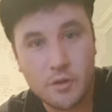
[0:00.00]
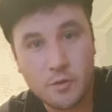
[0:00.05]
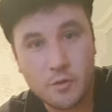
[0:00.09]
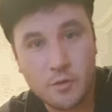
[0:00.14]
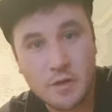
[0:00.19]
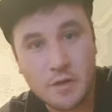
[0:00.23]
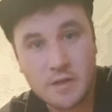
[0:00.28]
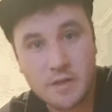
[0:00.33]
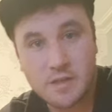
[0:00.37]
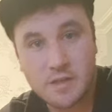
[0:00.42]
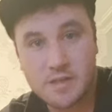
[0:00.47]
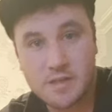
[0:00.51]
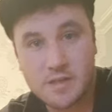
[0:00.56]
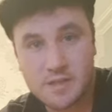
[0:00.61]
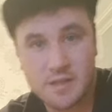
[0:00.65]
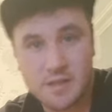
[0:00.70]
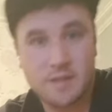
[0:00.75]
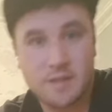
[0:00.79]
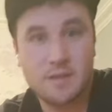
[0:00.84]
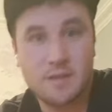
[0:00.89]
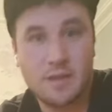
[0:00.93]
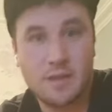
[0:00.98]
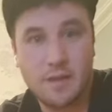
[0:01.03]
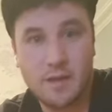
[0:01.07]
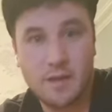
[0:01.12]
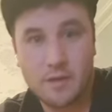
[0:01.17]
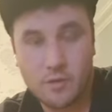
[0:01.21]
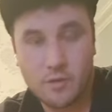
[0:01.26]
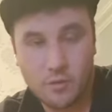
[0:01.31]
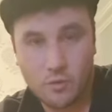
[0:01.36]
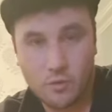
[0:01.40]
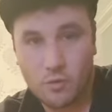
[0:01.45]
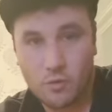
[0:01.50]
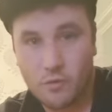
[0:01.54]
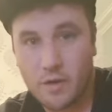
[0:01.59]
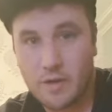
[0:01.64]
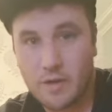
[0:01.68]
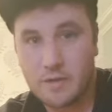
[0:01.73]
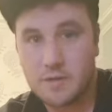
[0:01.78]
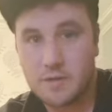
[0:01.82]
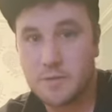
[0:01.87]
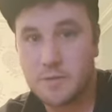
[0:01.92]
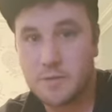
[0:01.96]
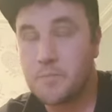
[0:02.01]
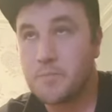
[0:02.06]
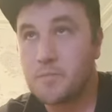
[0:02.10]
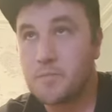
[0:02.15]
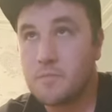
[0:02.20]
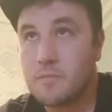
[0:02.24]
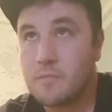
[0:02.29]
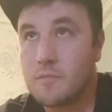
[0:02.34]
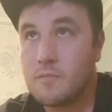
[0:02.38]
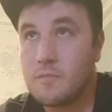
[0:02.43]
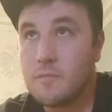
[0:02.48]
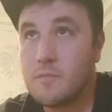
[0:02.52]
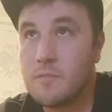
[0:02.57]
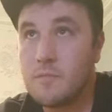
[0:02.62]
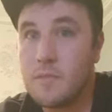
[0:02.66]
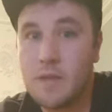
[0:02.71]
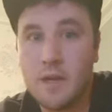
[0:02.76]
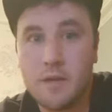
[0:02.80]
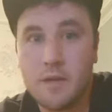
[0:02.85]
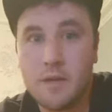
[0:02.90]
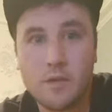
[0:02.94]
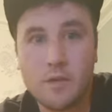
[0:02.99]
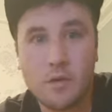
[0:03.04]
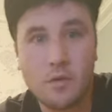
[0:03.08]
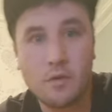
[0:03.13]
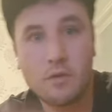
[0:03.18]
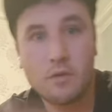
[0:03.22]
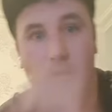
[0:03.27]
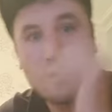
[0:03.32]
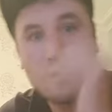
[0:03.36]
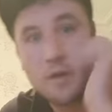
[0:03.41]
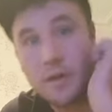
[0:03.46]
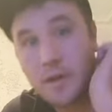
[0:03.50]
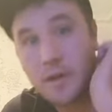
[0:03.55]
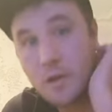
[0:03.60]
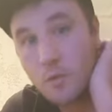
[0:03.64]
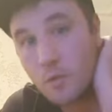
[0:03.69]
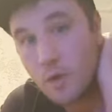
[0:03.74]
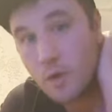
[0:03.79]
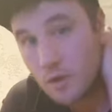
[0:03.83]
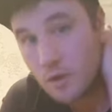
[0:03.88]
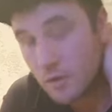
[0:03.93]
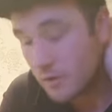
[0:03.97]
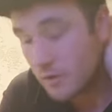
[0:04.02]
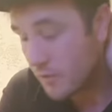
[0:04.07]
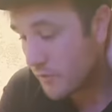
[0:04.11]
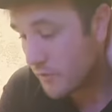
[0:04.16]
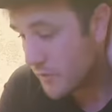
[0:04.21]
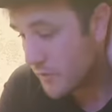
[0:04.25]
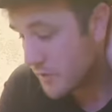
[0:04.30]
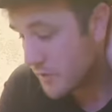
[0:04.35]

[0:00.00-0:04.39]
You need to sit there and go, right, I've got an hour on this